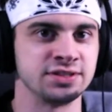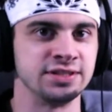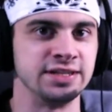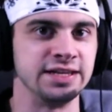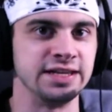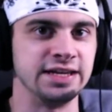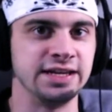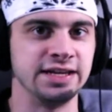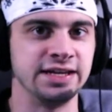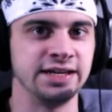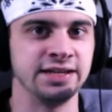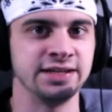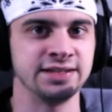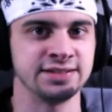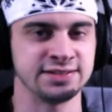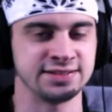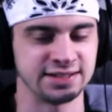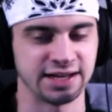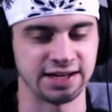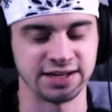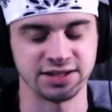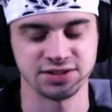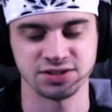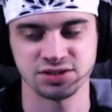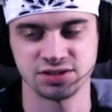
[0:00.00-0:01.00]
the
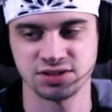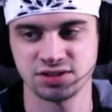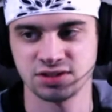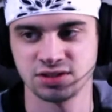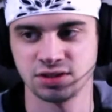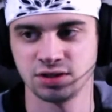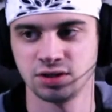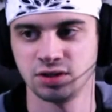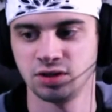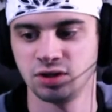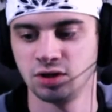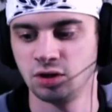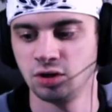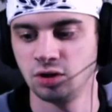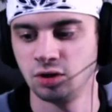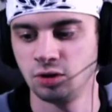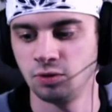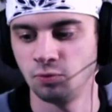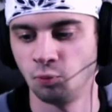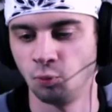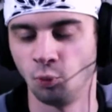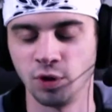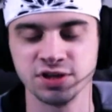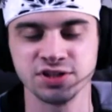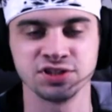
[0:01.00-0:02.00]
Saints
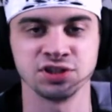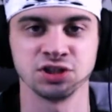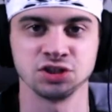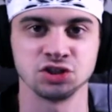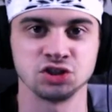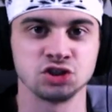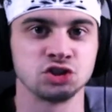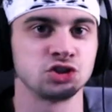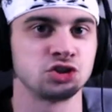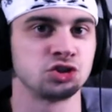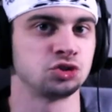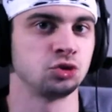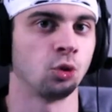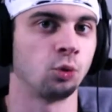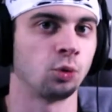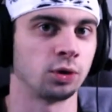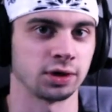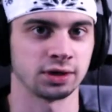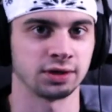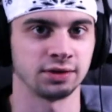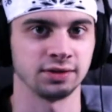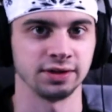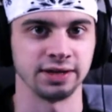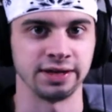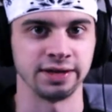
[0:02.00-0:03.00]
was
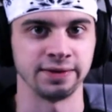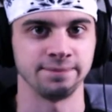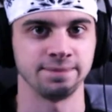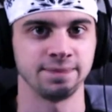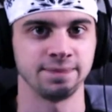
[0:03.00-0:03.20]
historically